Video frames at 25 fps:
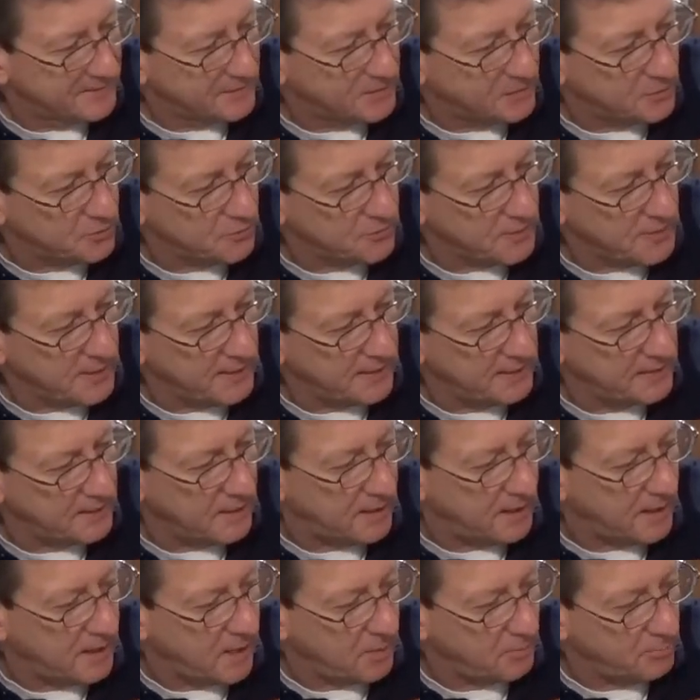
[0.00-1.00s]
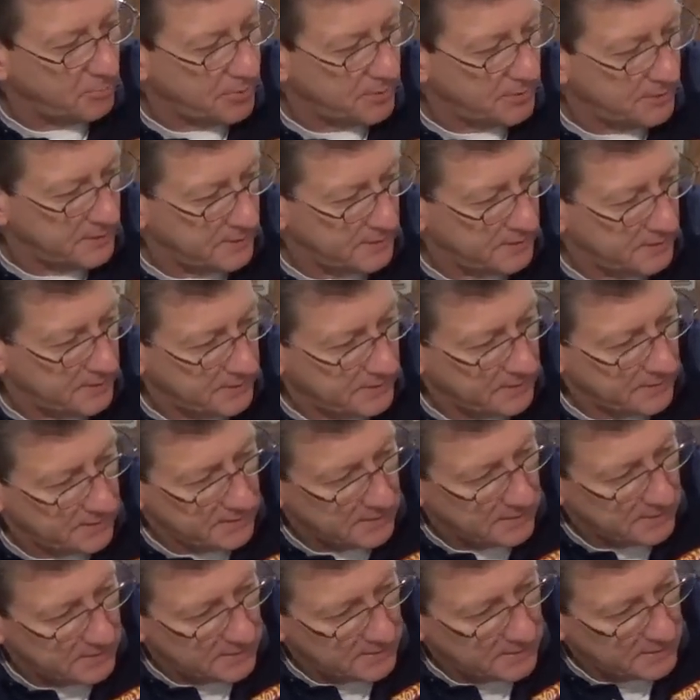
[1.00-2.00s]
crane up,
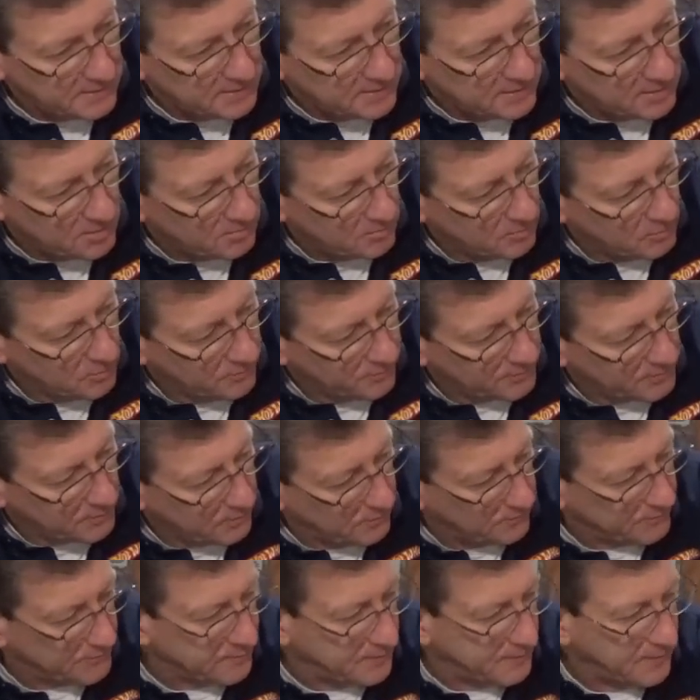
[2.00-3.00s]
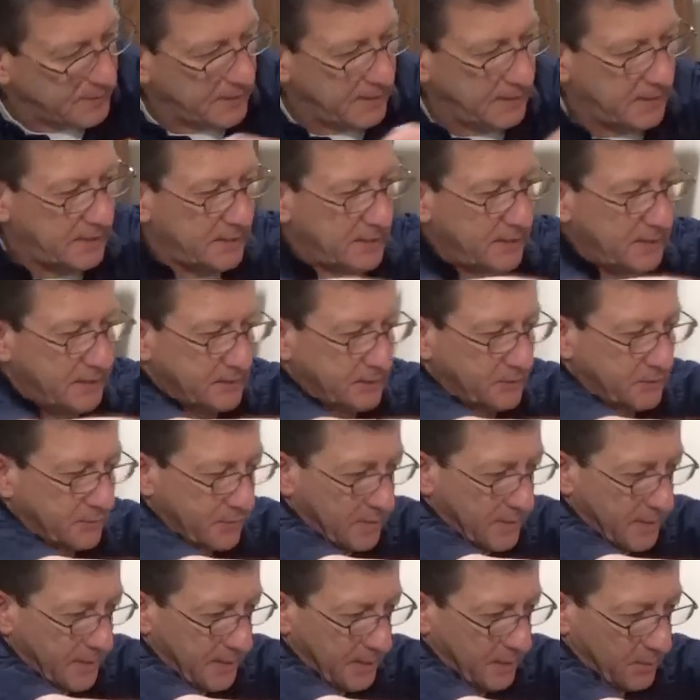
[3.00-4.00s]
move it over, and
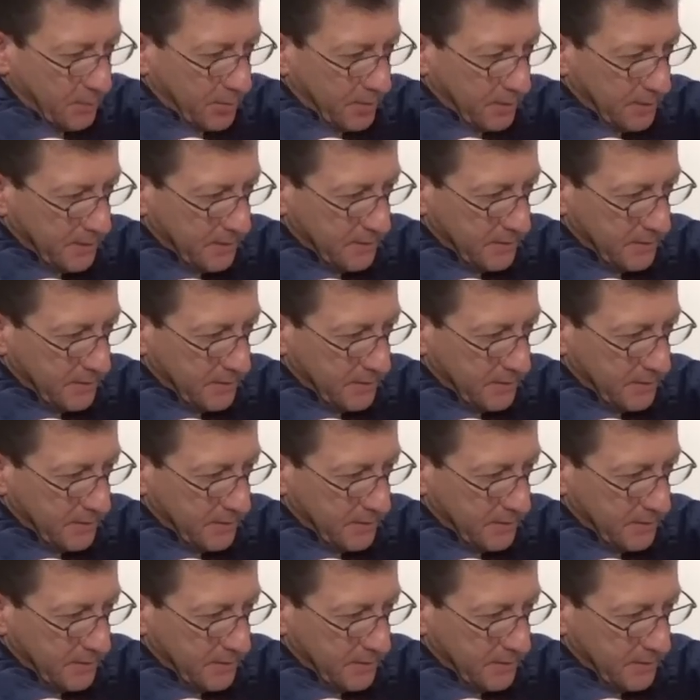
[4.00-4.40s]
grab